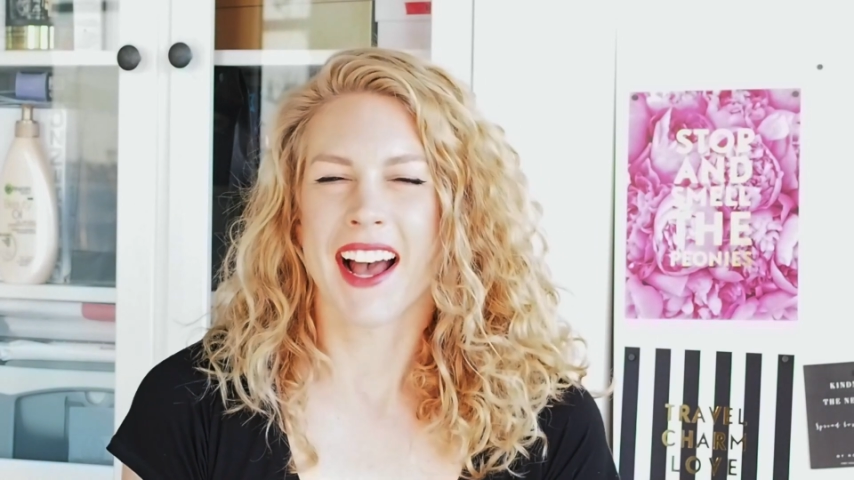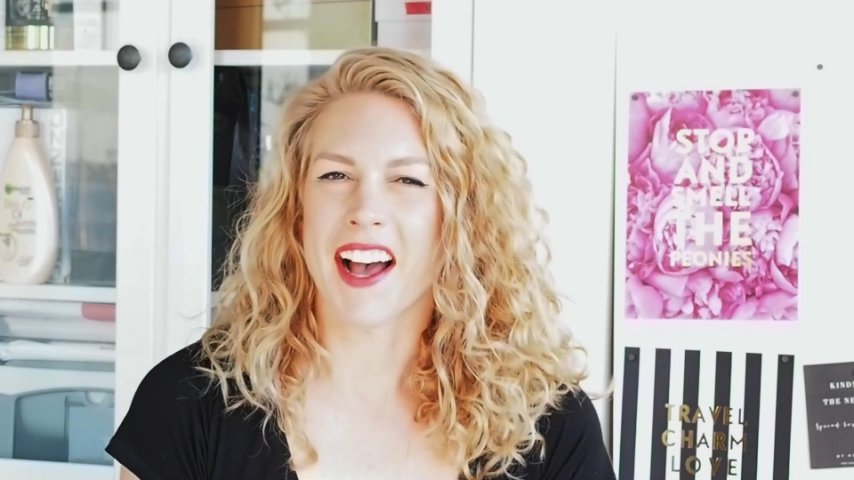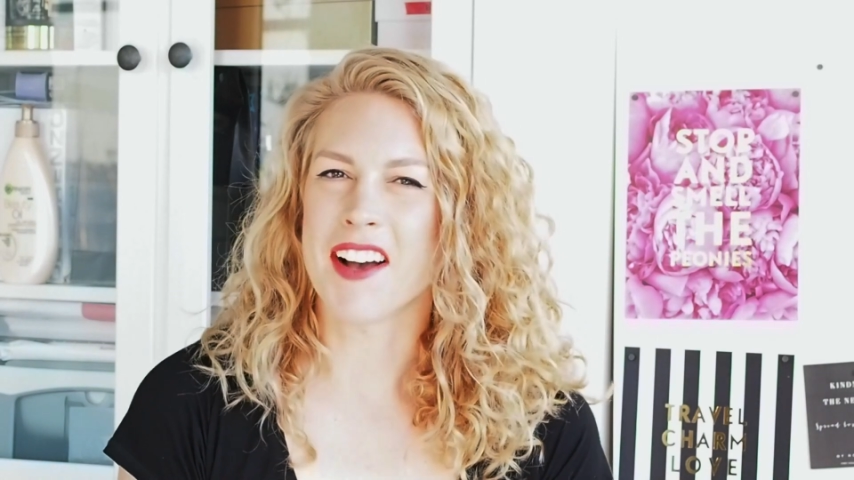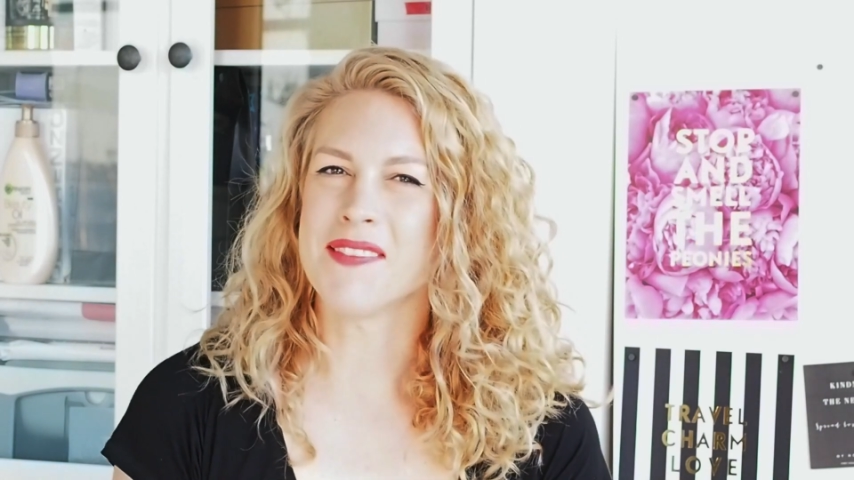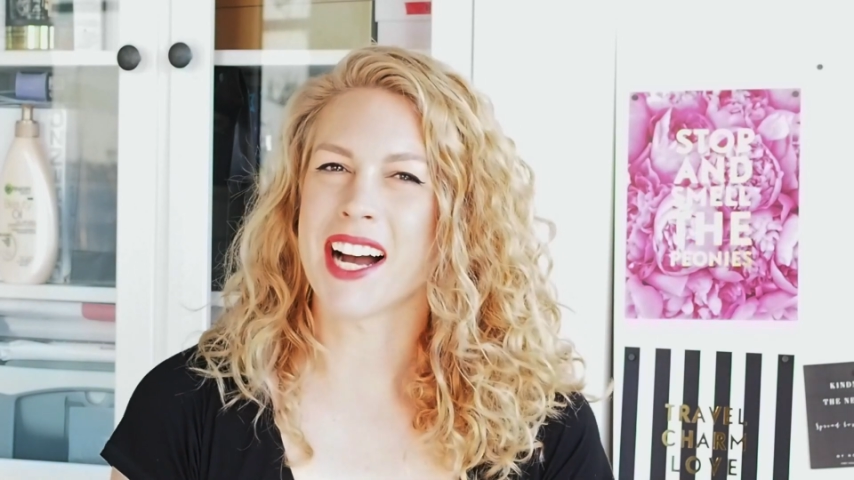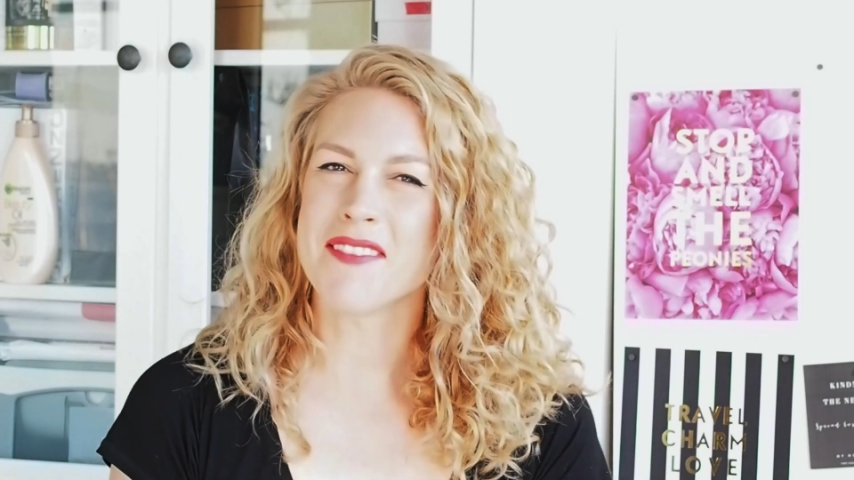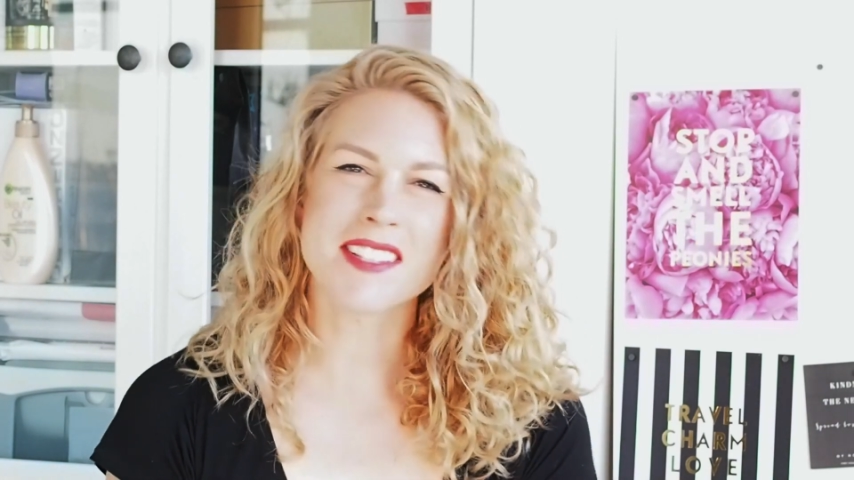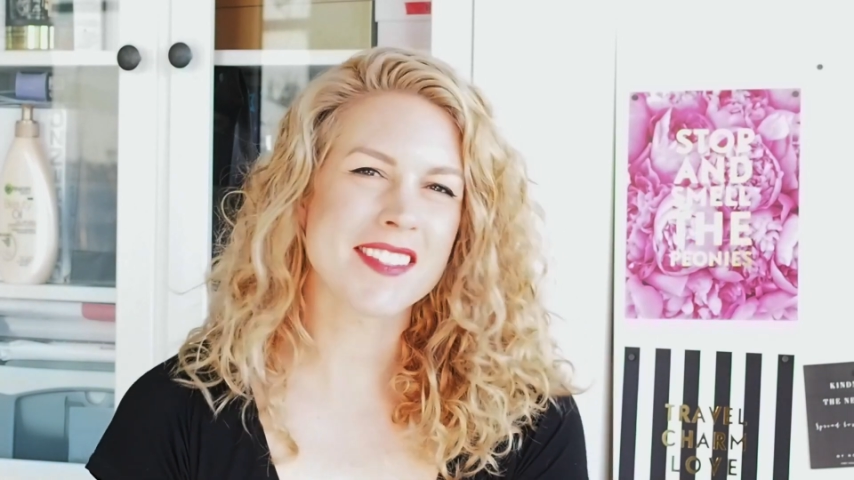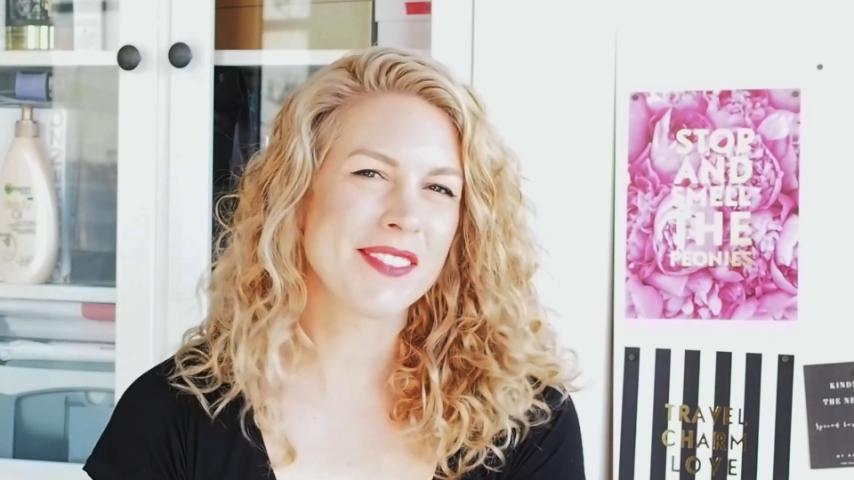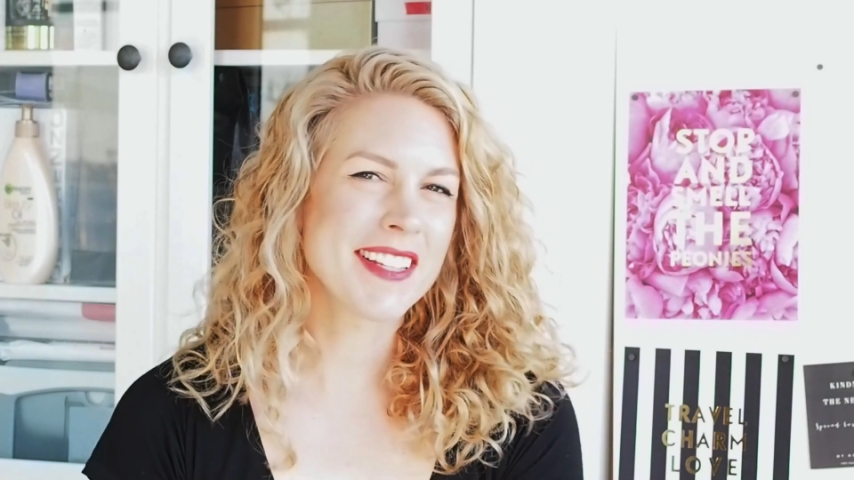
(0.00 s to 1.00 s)
Um, I'm
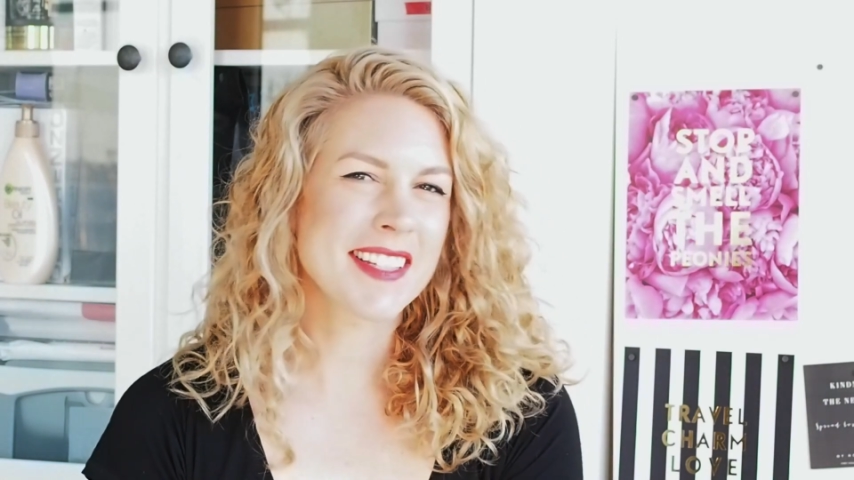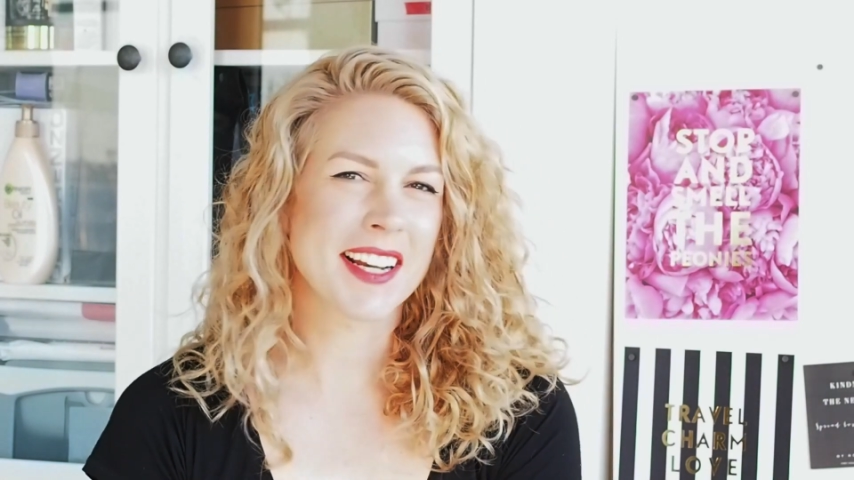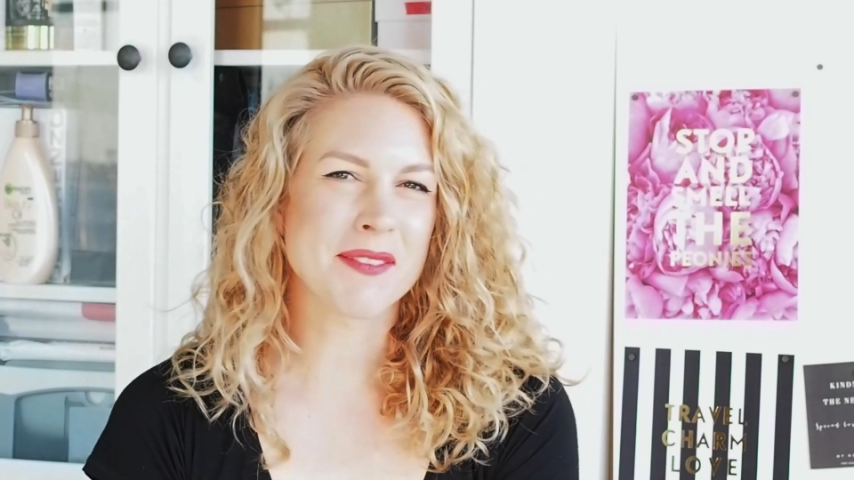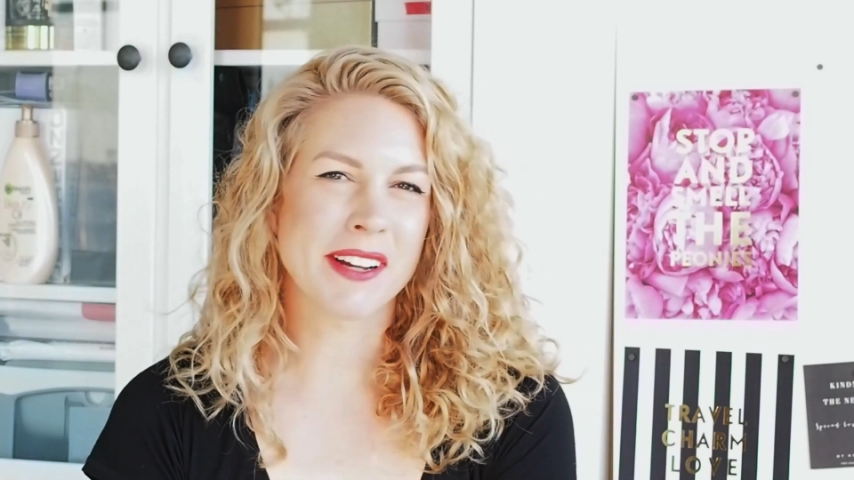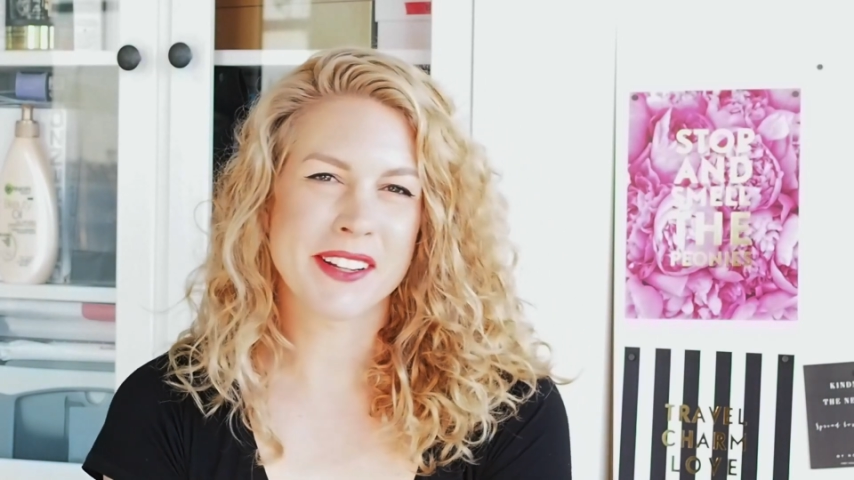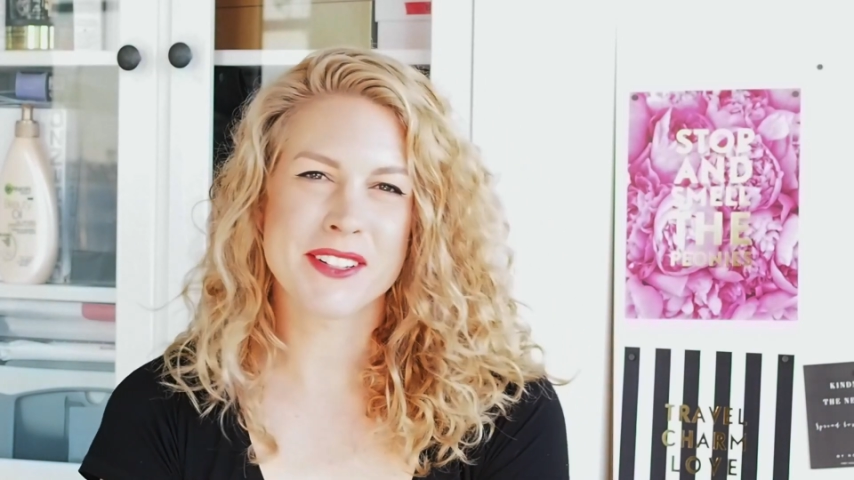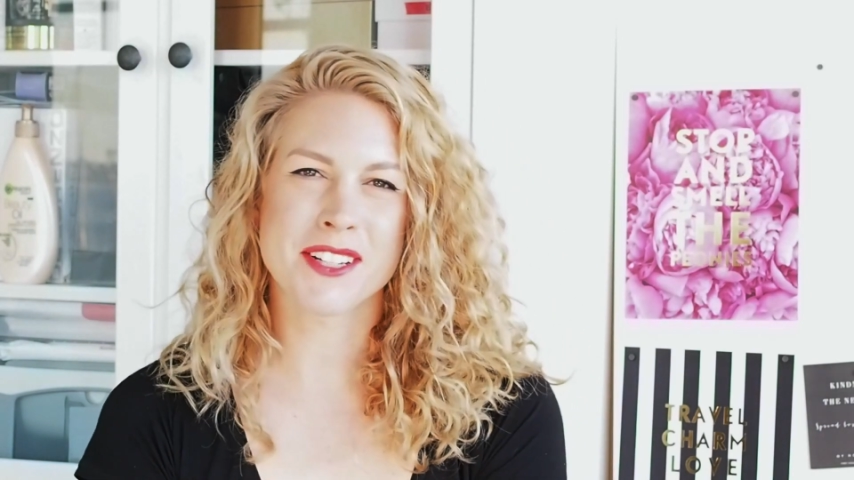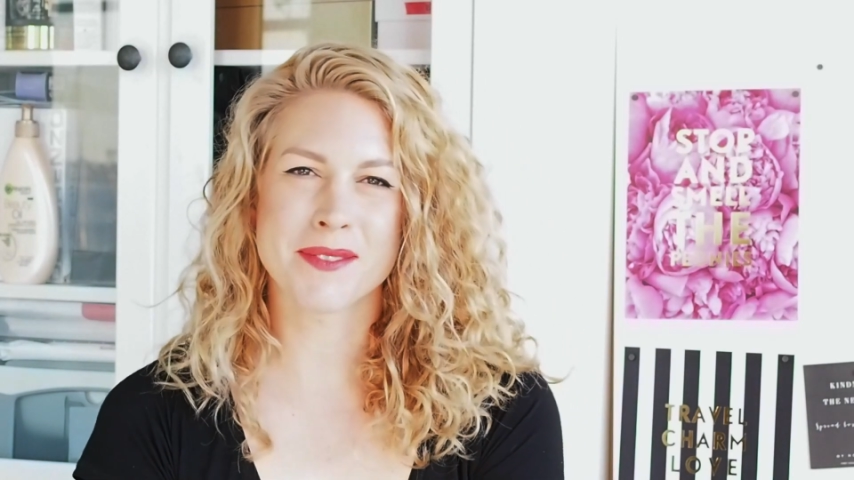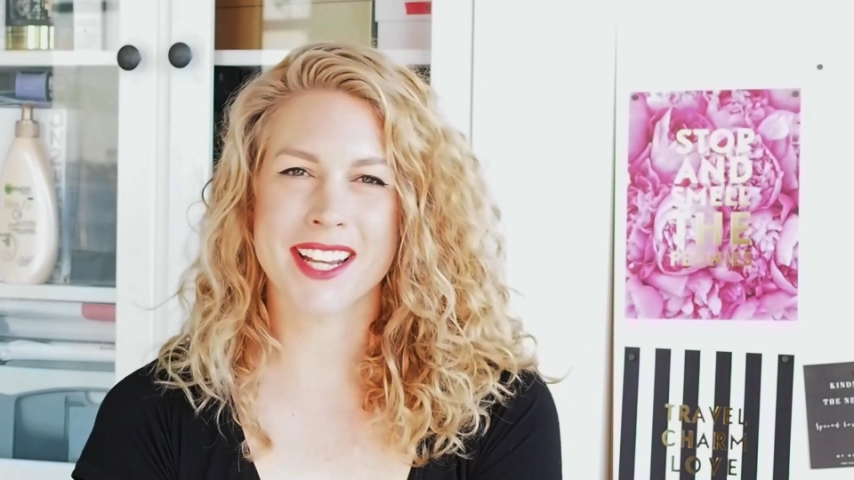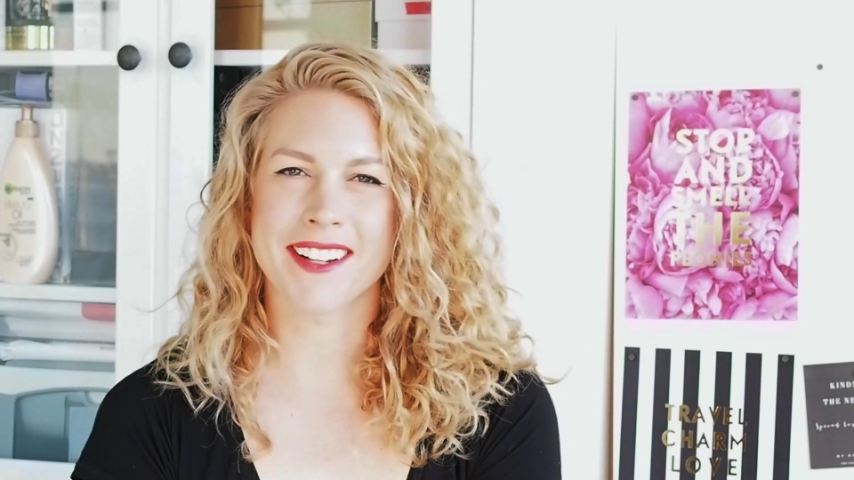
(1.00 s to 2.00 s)
just restarting my
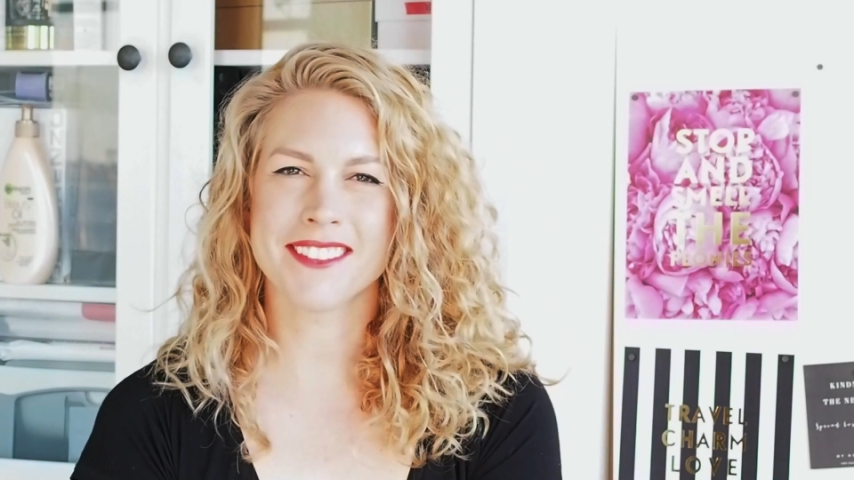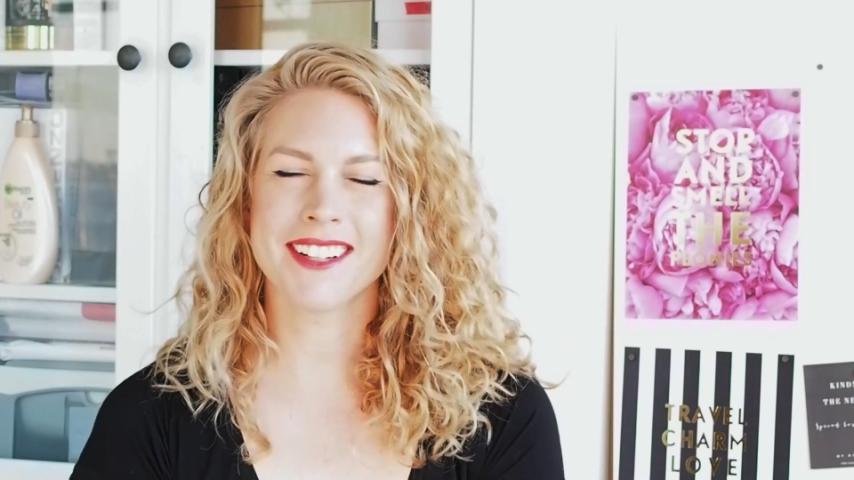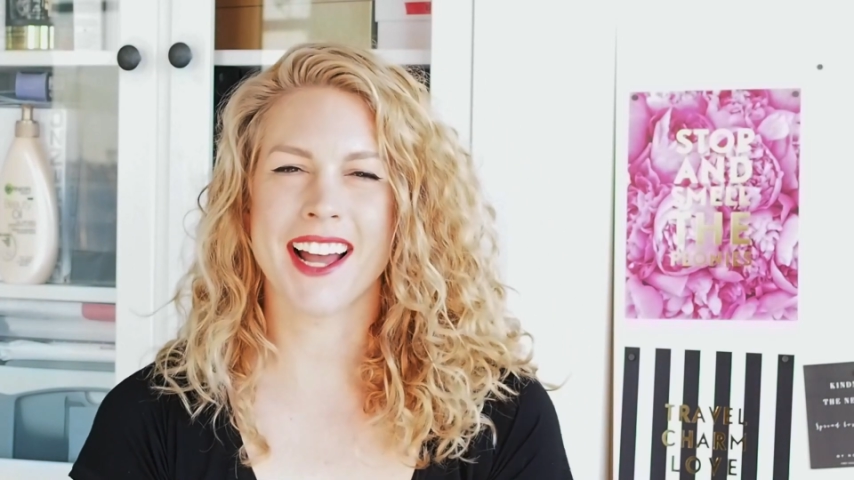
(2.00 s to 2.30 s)
YouTube channel